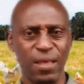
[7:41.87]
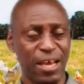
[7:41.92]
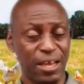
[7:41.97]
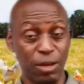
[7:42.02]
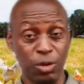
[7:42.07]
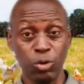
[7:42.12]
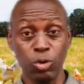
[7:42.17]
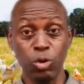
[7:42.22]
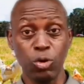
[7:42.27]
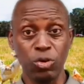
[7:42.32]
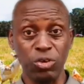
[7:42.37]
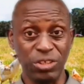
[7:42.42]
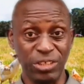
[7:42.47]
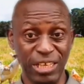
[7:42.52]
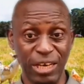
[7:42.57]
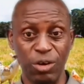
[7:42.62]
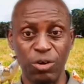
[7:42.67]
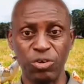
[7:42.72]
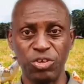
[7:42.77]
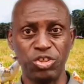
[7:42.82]
I don't know in
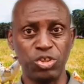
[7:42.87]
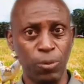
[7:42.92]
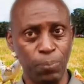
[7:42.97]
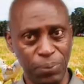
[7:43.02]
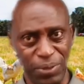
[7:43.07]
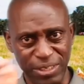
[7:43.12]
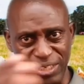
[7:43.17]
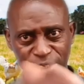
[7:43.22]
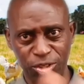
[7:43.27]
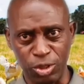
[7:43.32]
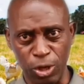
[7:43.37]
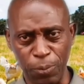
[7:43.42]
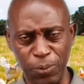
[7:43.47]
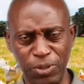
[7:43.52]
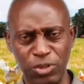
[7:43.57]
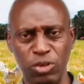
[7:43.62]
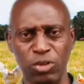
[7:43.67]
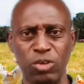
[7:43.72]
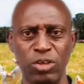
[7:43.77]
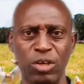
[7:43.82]
your own region. Please drop
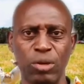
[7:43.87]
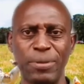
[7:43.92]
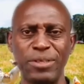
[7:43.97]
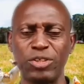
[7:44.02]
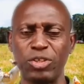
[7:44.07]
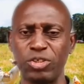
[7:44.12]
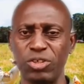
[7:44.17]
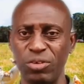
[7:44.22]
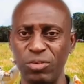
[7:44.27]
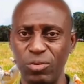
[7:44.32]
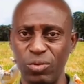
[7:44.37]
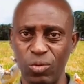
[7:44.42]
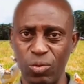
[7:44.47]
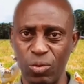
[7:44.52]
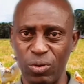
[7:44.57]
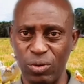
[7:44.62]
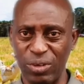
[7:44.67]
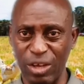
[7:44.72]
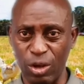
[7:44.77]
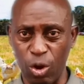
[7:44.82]
it on the comment section.
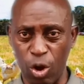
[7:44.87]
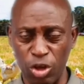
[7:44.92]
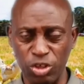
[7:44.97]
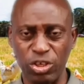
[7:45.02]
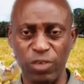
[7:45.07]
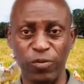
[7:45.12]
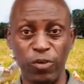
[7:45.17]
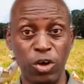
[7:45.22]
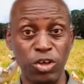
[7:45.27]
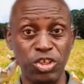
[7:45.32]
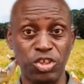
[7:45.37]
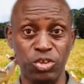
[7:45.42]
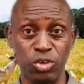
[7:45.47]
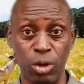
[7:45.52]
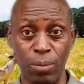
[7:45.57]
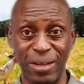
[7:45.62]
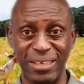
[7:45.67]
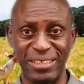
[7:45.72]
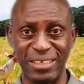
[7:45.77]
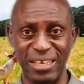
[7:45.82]
The cost of all these
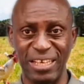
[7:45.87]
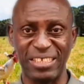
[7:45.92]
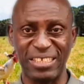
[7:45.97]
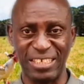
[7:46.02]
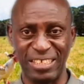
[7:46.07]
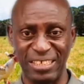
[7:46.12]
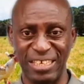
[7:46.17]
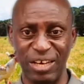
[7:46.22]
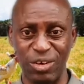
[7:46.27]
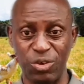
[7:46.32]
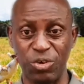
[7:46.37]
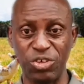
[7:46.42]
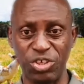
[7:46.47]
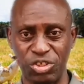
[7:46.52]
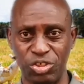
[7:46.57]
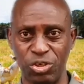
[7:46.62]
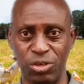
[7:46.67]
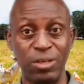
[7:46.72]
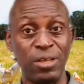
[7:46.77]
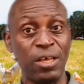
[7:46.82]
raw materials in your own
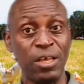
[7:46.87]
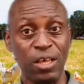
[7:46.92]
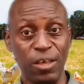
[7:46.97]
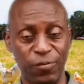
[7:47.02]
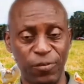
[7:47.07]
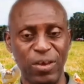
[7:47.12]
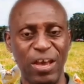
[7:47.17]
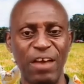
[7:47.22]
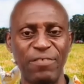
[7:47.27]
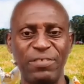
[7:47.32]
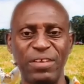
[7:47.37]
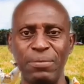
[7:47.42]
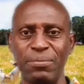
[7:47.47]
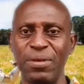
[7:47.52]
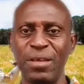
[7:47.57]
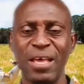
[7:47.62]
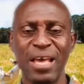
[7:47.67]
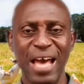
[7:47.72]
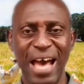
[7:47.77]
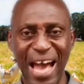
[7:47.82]
region, if you have them.
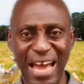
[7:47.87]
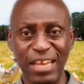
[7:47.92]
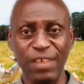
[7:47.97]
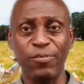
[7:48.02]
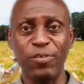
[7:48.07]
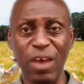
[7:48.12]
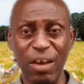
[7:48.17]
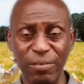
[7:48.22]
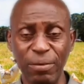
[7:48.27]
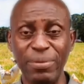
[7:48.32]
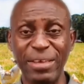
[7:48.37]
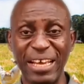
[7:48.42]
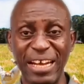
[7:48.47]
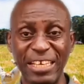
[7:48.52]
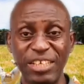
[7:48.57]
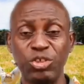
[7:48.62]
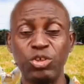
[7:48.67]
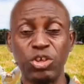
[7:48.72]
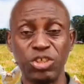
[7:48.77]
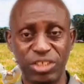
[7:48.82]
And if you have them in
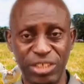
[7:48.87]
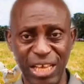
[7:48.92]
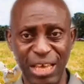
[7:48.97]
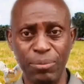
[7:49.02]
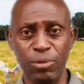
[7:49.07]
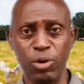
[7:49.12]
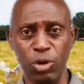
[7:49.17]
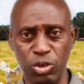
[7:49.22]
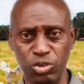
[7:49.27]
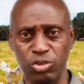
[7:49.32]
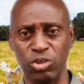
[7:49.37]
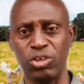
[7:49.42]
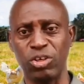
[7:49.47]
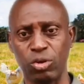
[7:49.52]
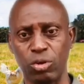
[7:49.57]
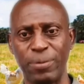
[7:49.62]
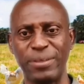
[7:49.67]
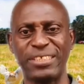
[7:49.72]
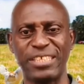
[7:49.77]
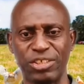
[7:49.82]
your region, tell me also in
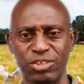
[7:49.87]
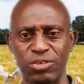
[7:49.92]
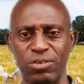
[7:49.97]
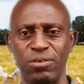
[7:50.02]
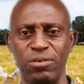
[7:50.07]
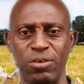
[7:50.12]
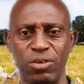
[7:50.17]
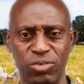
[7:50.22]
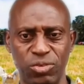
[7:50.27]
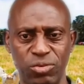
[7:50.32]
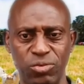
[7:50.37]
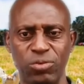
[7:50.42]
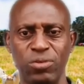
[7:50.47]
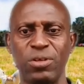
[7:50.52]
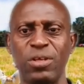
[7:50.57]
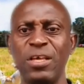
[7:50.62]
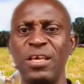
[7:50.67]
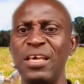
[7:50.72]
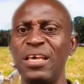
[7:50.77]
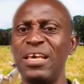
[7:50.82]
the comment section also.
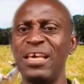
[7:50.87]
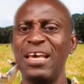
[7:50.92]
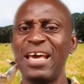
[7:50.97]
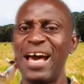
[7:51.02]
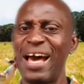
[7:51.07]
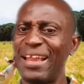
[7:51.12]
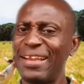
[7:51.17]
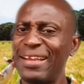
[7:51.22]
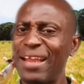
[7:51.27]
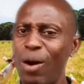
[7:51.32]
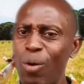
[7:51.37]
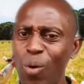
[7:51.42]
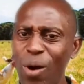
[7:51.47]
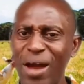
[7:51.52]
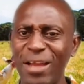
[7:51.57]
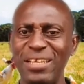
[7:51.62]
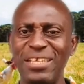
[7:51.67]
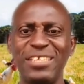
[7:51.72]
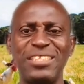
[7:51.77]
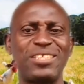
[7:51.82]
And that
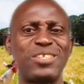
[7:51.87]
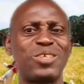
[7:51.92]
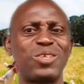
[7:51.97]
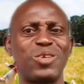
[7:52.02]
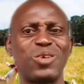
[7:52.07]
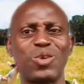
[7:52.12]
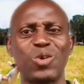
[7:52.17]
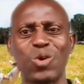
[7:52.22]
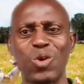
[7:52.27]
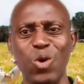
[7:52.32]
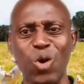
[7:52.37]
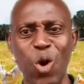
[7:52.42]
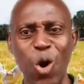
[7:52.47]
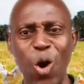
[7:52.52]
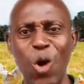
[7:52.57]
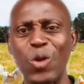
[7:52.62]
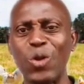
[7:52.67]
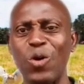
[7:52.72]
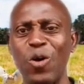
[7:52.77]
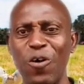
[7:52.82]
one is
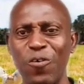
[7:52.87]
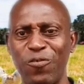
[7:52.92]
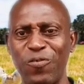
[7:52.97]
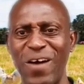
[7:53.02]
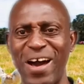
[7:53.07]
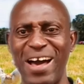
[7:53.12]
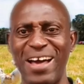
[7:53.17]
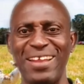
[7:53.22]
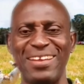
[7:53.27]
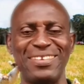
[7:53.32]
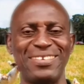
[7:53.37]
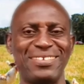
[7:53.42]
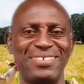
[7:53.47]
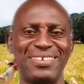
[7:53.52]
corn offal.